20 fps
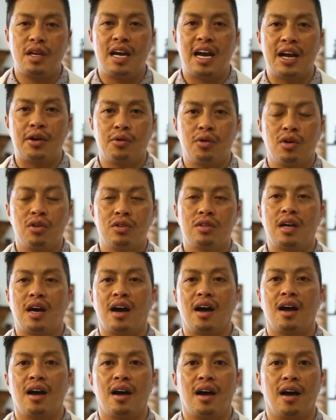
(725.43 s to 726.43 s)
I wrote
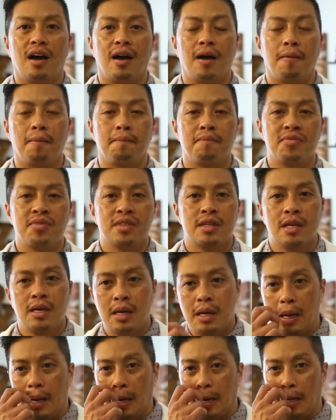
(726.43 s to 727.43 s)
uh, uh,
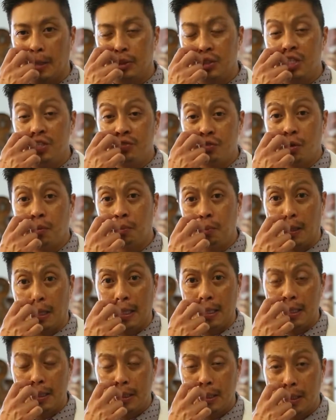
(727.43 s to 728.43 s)
uh, chief
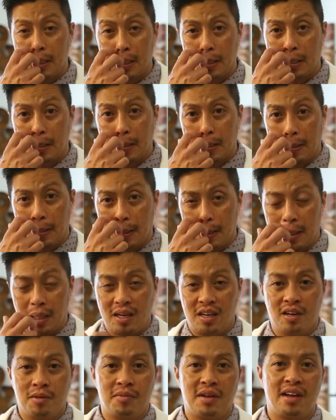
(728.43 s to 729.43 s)
complaint,
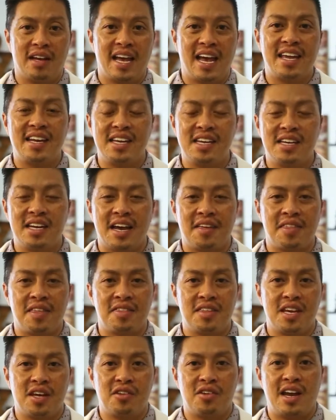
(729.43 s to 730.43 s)
um, heading, and
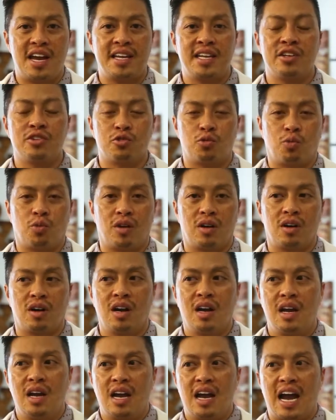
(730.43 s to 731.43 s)
then the other headings
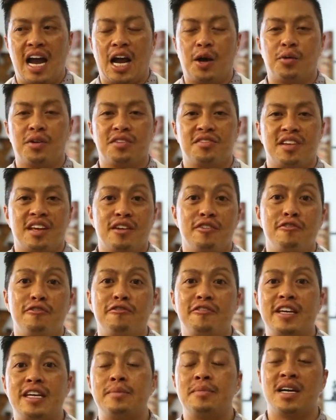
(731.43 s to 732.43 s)
were, I would say
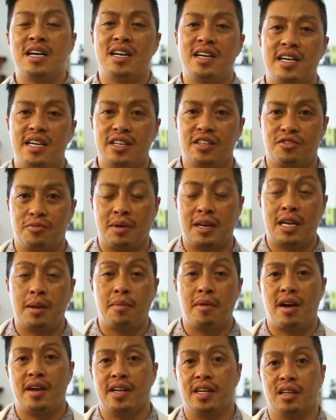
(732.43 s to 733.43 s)
FEMA is my
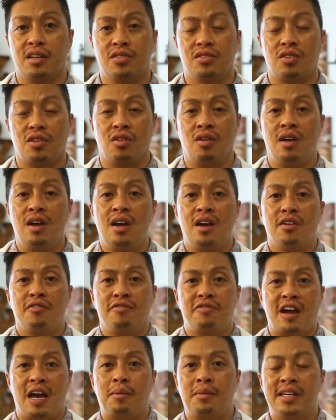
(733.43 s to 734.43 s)
mnemonic. So
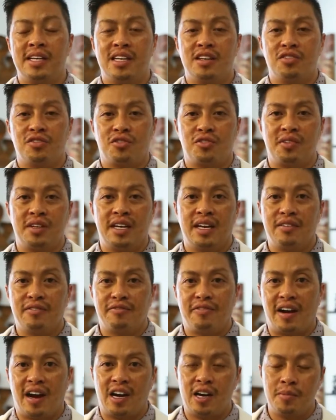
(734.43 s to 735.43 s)
family history,
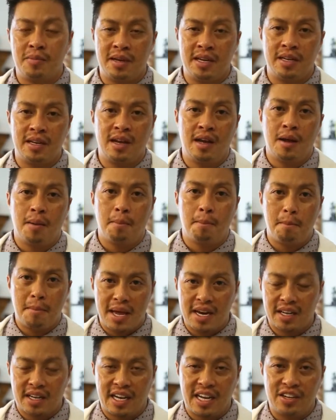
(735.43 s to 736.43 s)
environment,
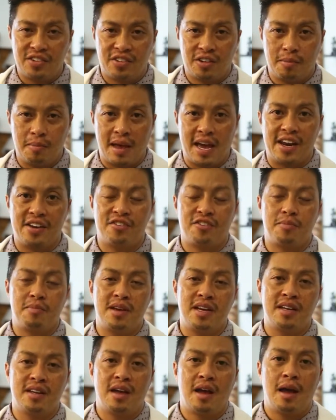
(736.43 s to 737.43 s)
medication
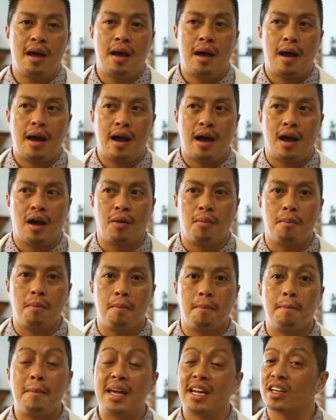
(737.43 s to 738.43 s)
management, um,
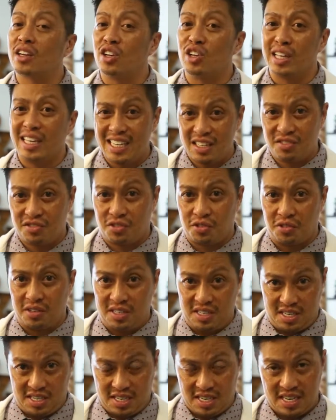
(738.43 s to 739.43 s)
medical
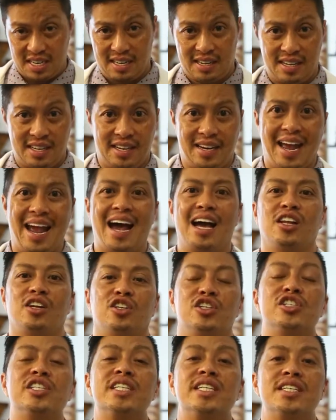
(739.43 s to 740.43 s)
history, and
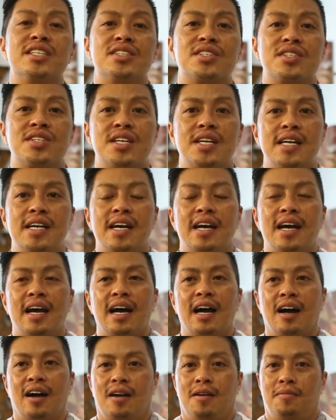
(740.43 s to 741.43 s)
allergies.
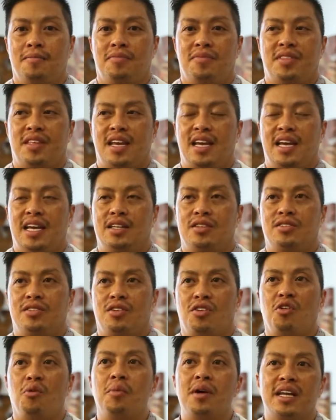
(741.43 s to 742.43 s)
Um, and
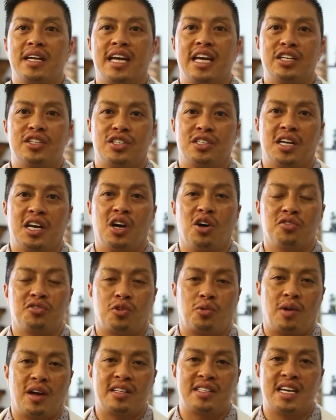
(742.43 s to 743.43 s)
so medication, I
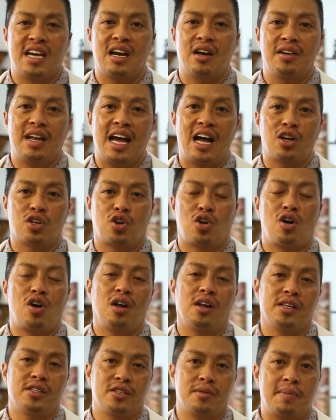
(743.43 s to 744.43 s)
also write down
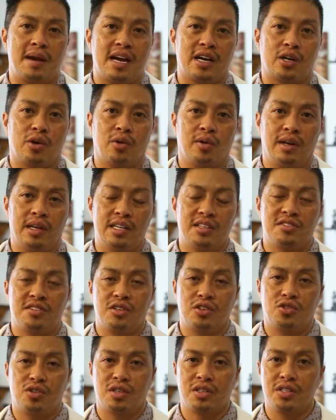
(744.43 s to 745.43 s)
alcohol and tobacco and
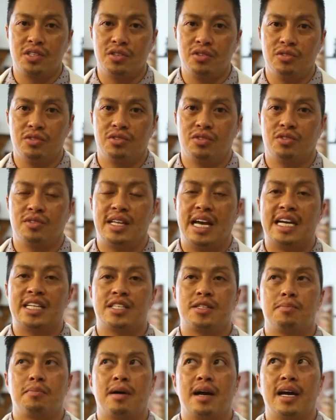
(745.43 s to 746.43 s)
illicit drug use. So
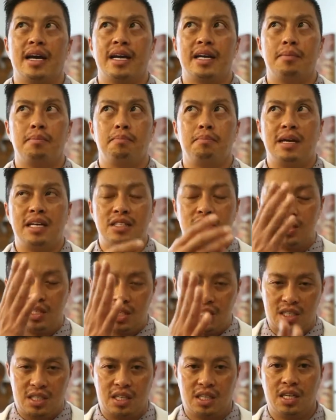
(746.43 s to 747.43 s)
that's my
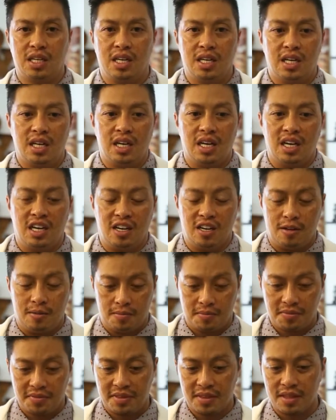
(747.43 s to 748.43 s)
basic
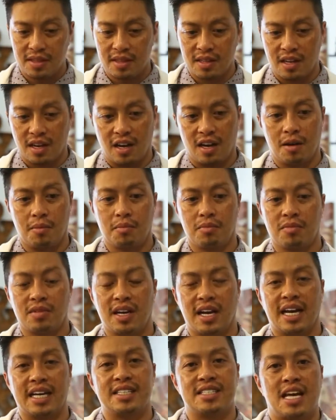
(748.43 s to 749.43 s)
um, um,
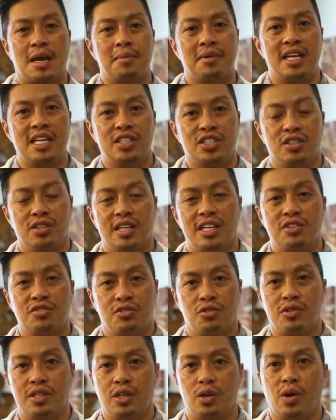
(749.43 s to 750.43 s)
examination
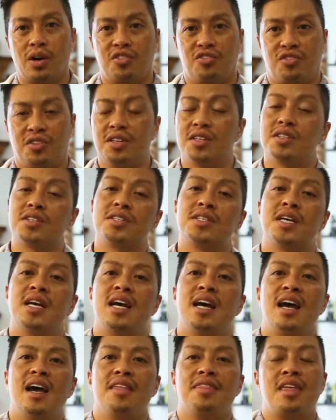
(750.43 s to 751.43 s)
history questions.
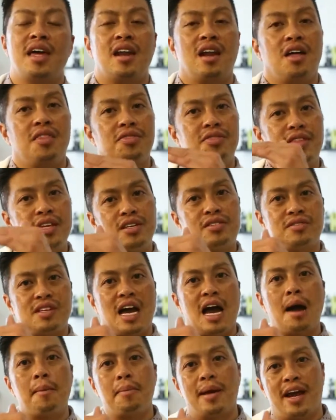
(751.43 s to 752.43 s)
Then on this
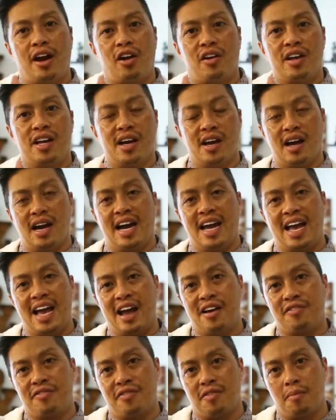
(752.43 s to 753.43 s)
top area, I
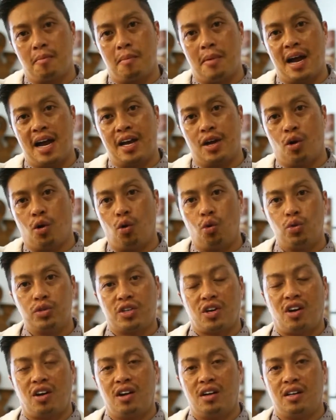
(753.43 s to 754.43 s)
have my old
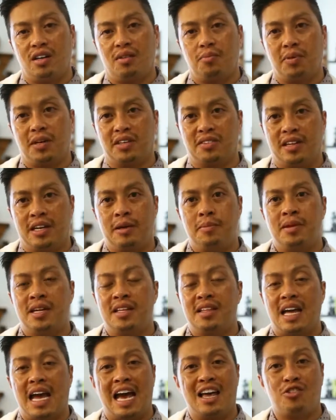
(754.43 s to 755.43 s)
cart because anybody
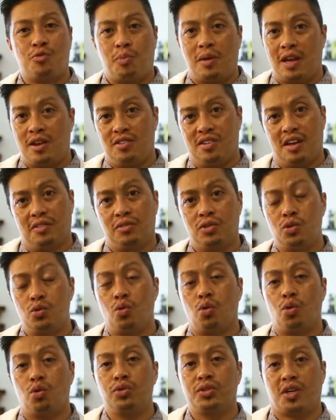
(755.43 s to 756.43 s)
that has pain, you have to
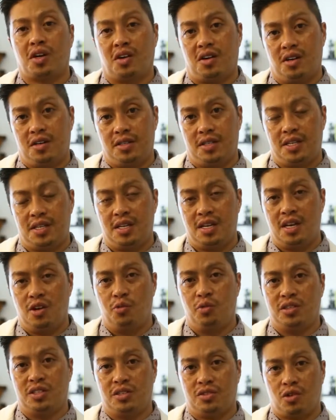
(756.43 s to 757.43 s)
do old cart
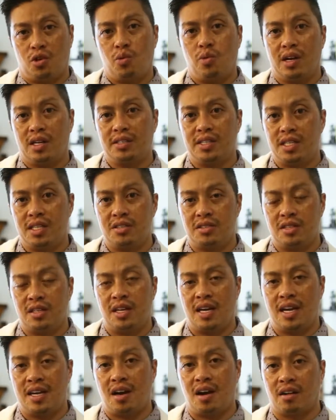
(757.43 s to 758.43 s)
which is
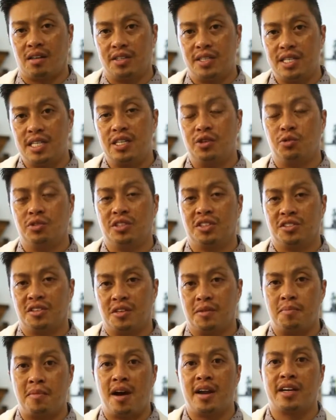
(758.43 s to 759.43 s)
O-L-D-C-A-R-T, which is a
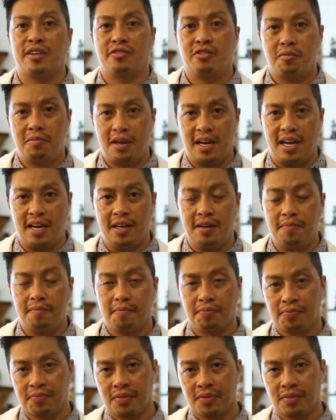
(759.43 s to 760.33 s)
mnemonic for pain.